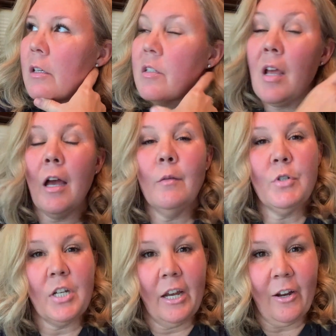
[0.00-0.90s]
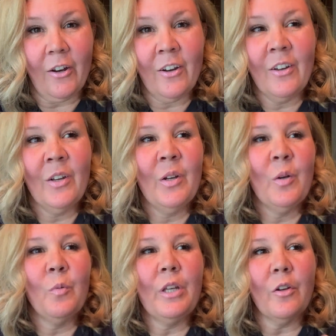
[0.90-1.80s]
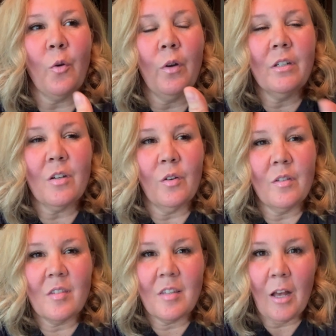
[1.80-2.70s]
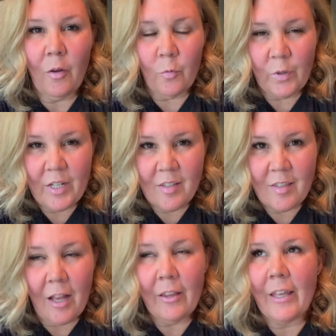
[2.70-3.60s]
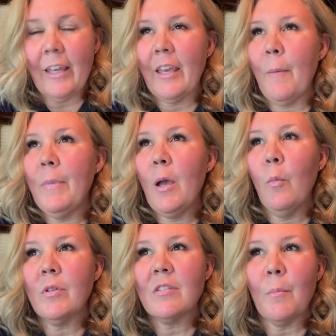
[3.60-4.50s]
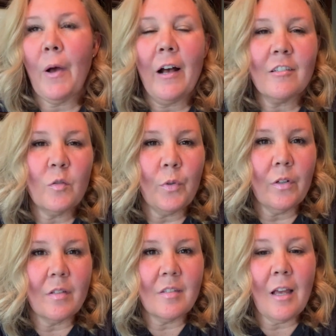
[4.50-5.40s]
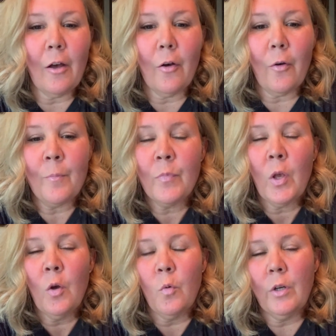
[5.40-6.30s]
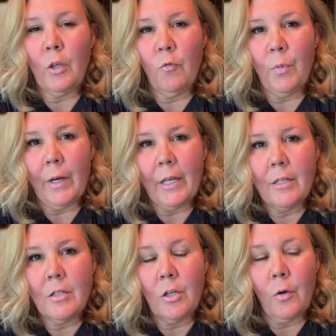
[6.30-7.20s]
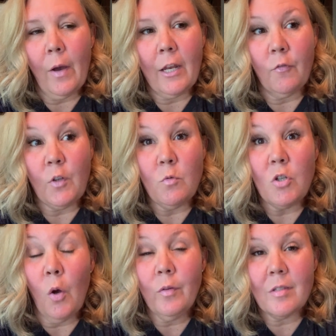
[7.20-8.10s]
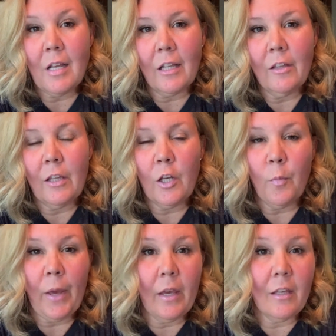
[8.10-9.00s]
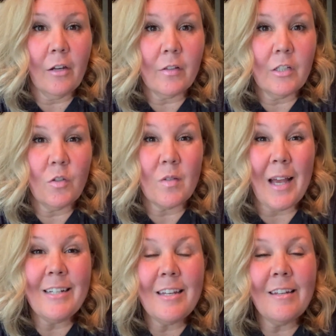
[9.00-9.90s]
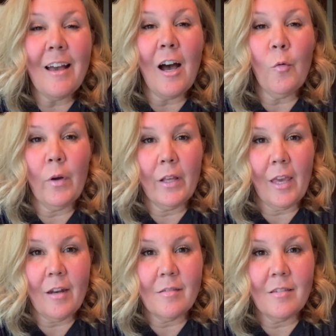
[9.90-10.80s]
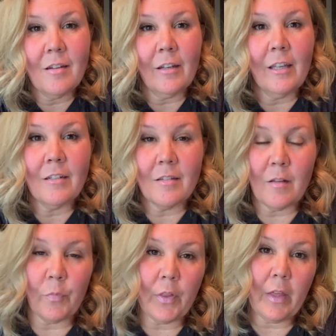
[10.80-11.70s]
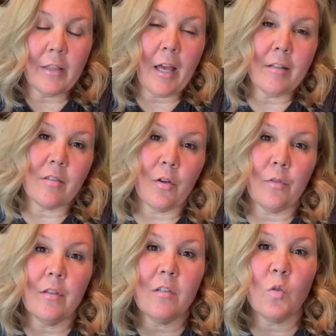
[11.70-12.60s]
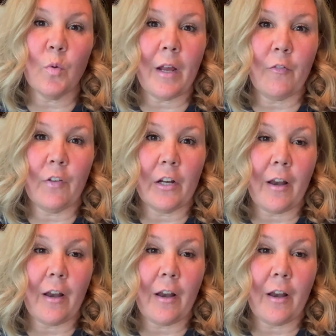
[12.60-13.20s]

Timeshare. When you're going to resell it, it can be almost impossible to sell what you've bought into. And if you don't sell it, then you're paying yearly dues. I did not want to get us stuck into something like that. So this is what I figured